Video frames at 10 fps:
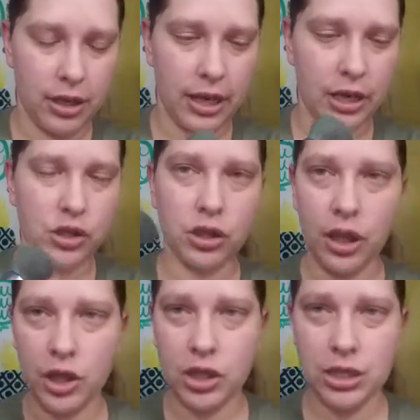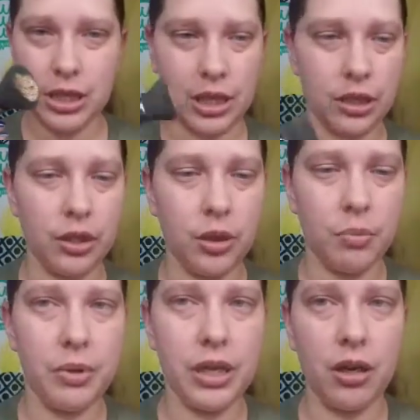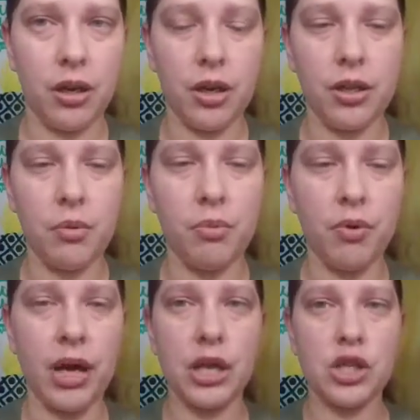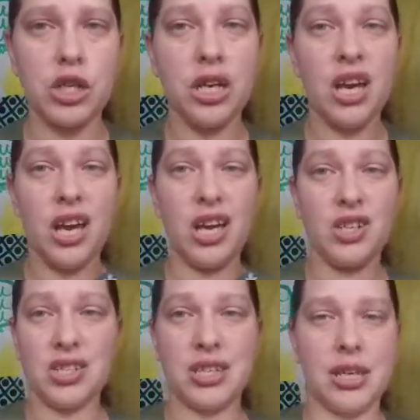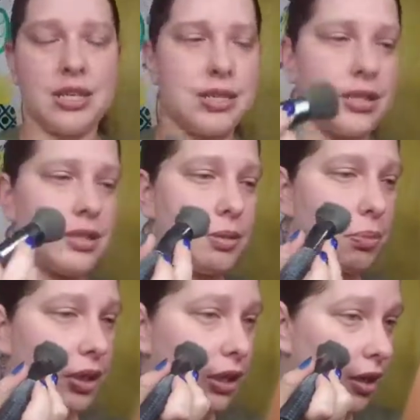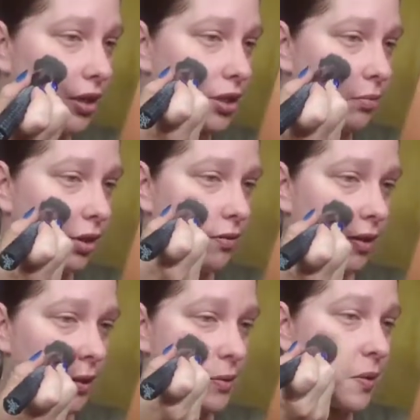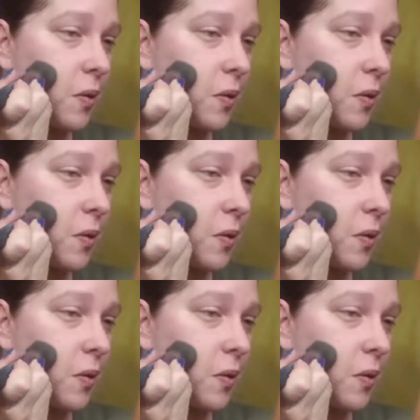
Actually, I just take a little bit on the brush and just kind of stipple it onto my face.